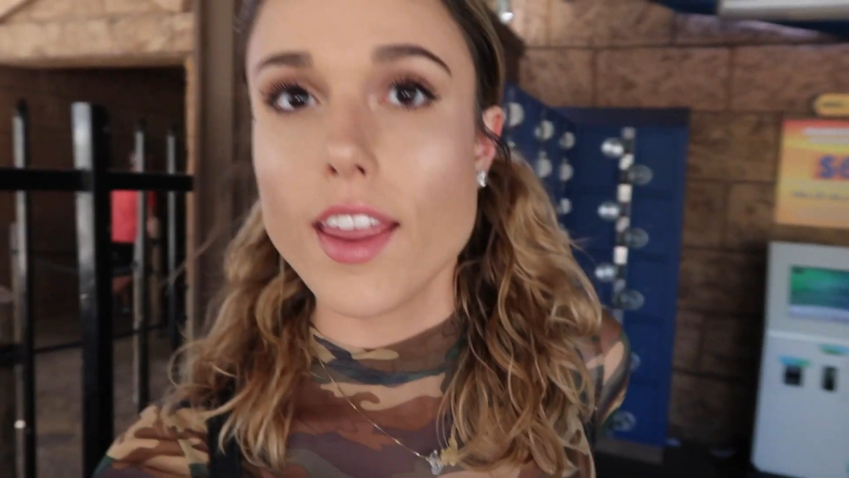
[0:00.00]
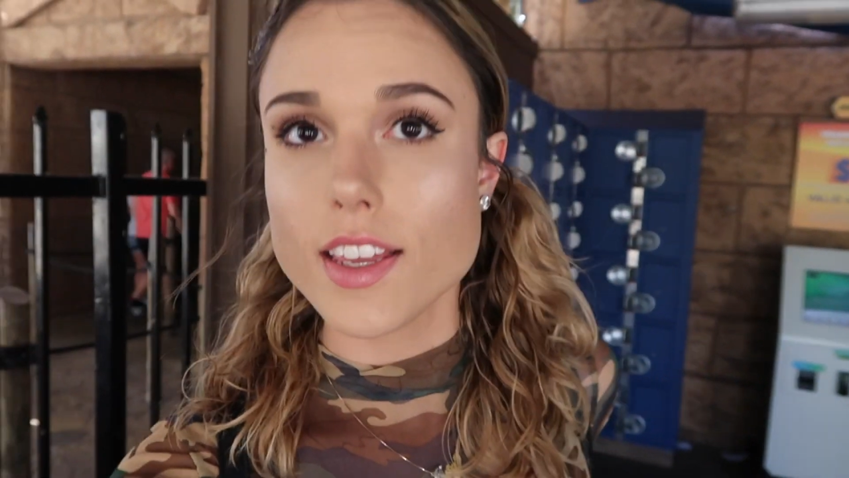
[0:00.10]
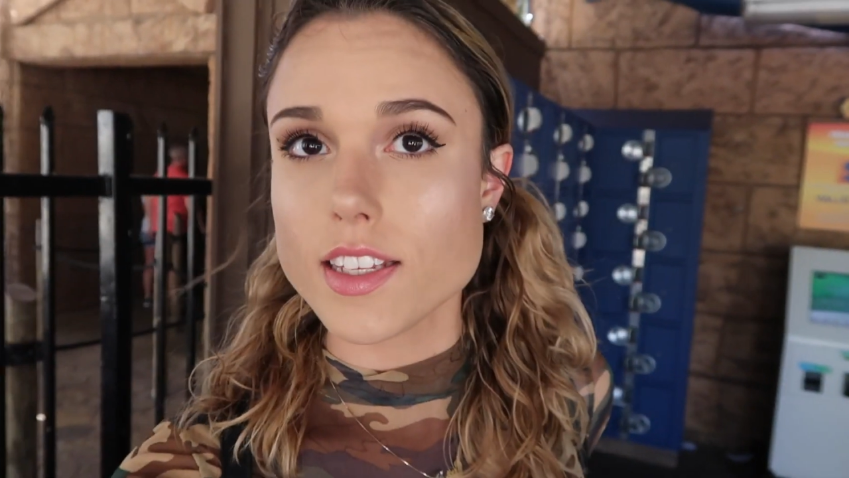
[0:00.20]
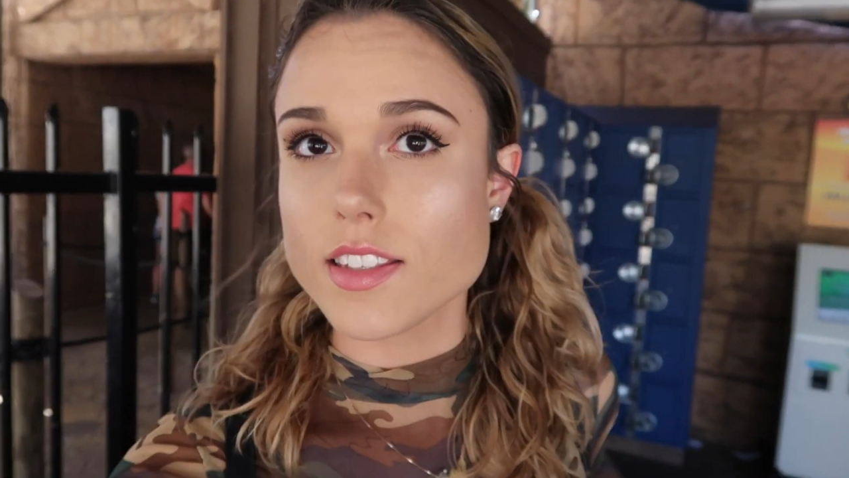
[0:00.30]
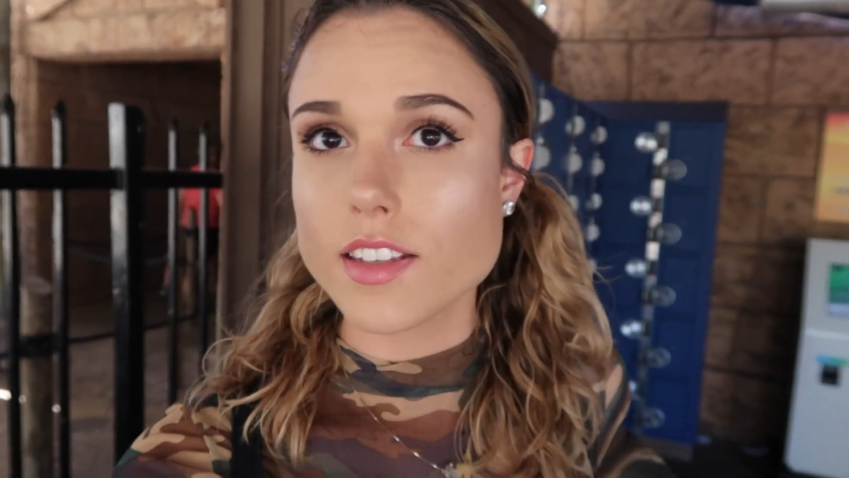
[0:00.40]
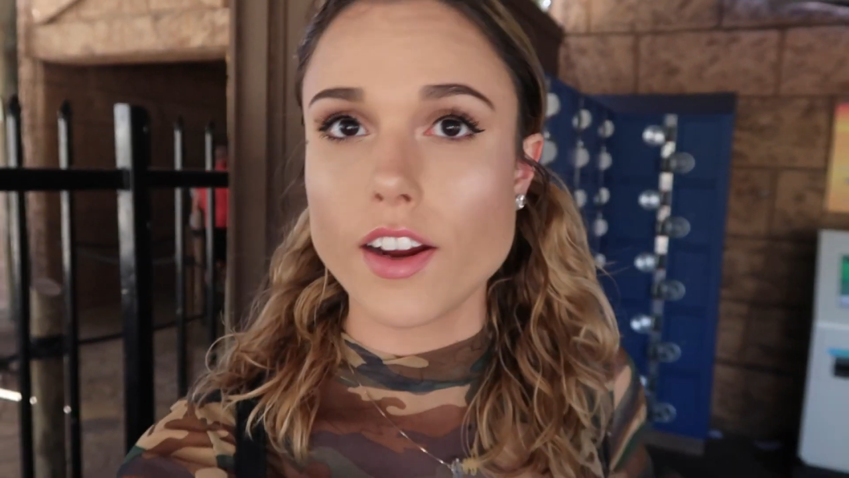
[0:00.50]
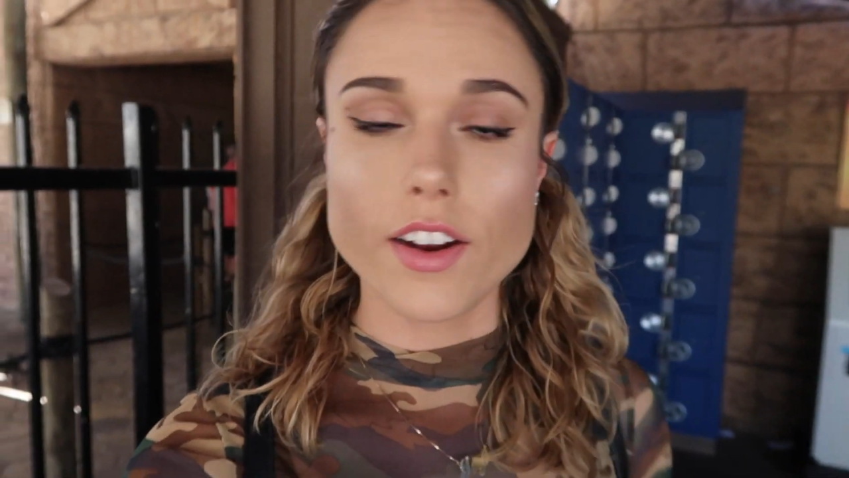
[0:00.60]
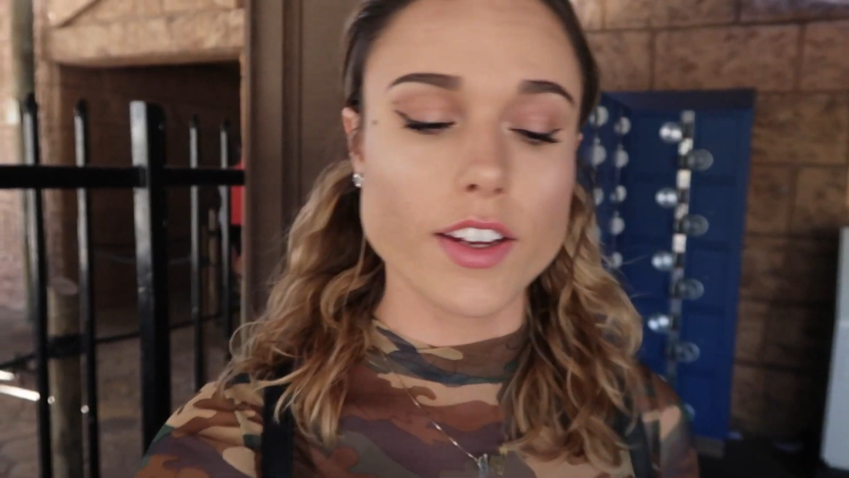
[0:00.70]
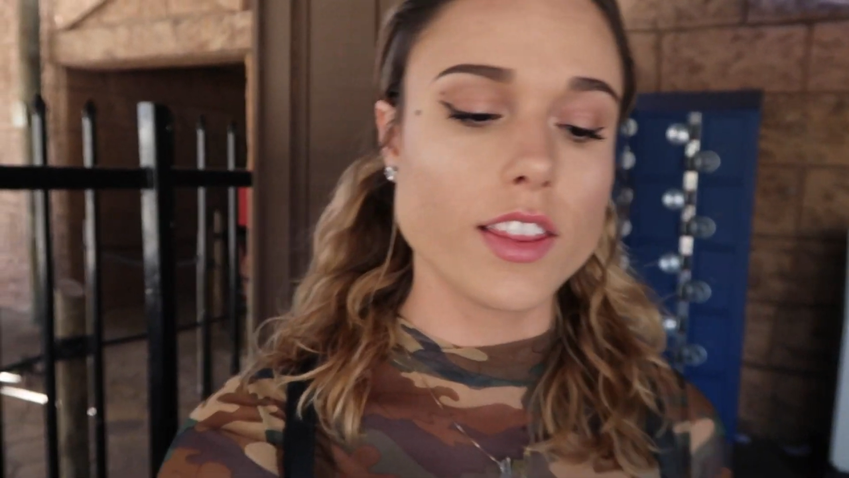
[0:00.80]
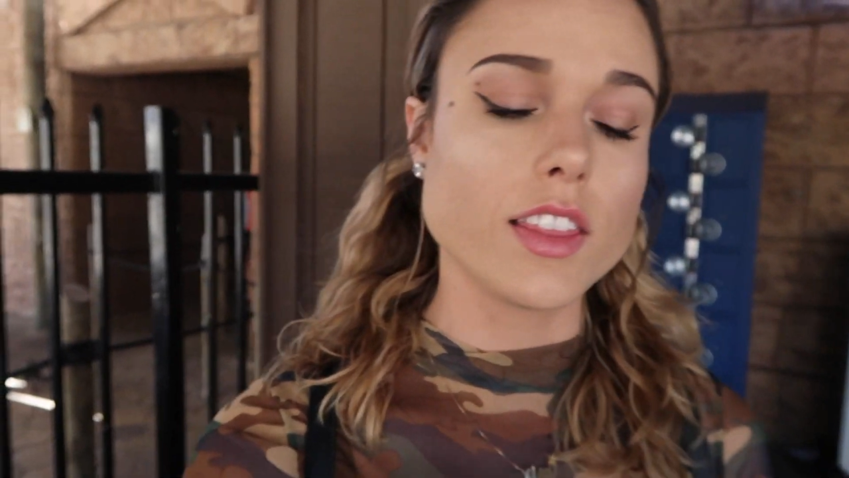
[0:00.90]
It's
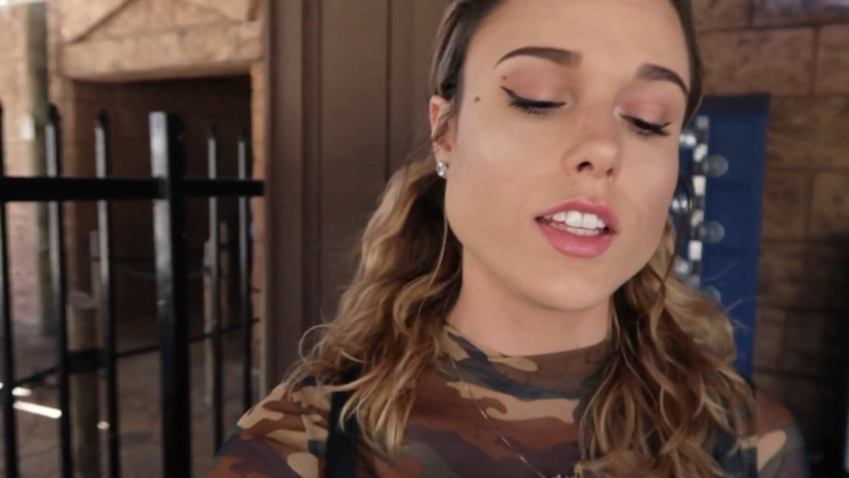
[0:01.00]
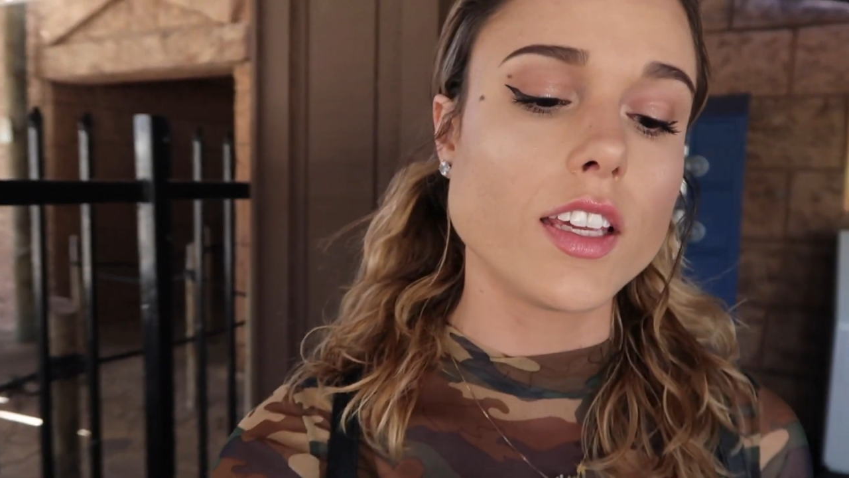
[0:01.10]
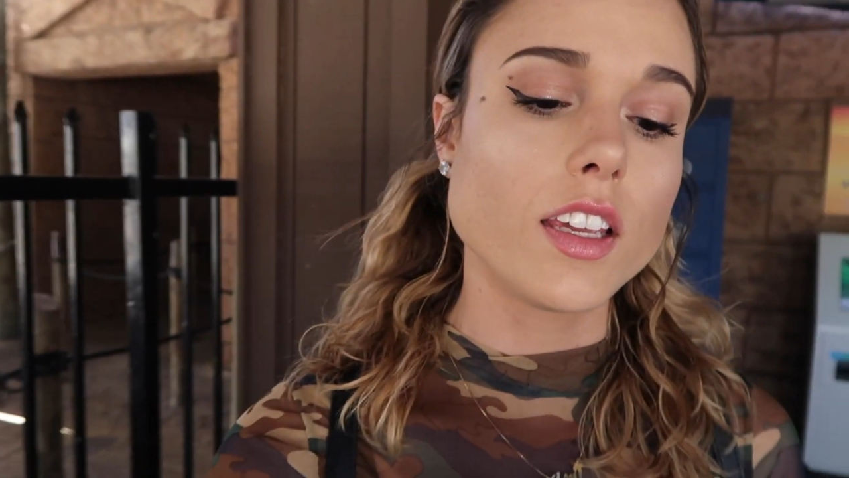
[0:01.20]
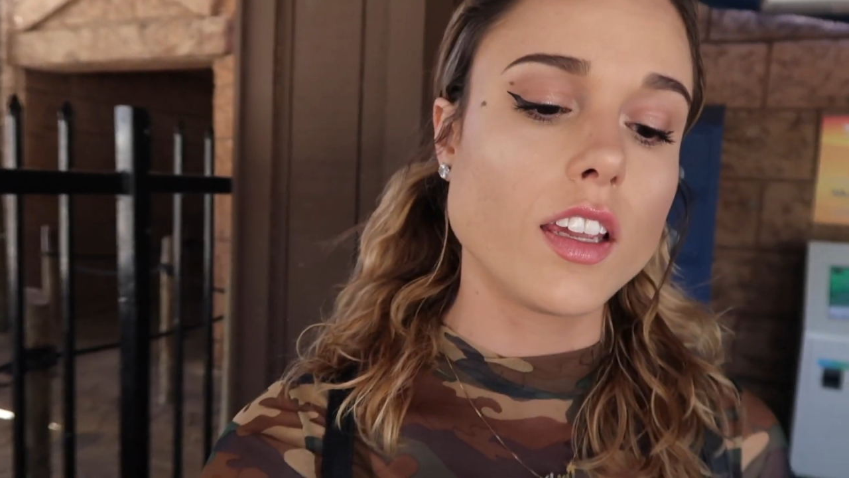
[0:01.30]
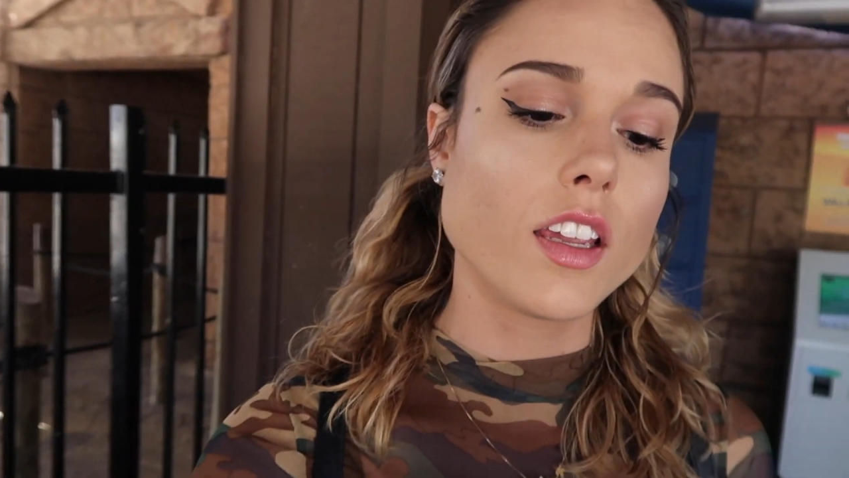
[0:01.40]
currently